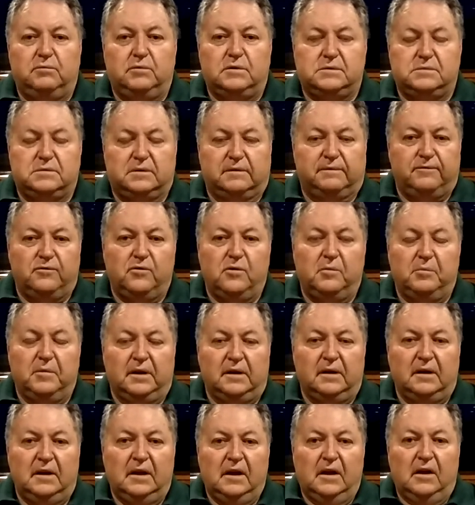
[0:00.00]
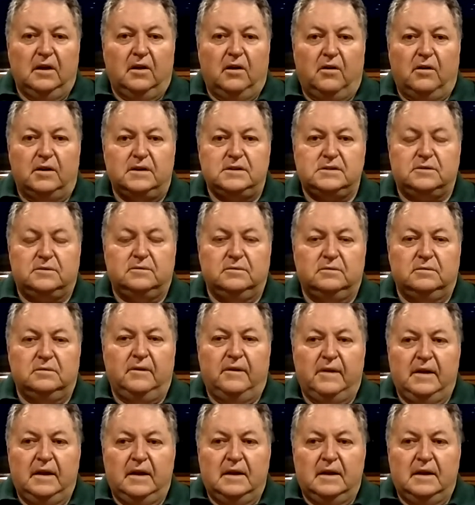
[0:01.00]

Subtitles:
which was a former high school,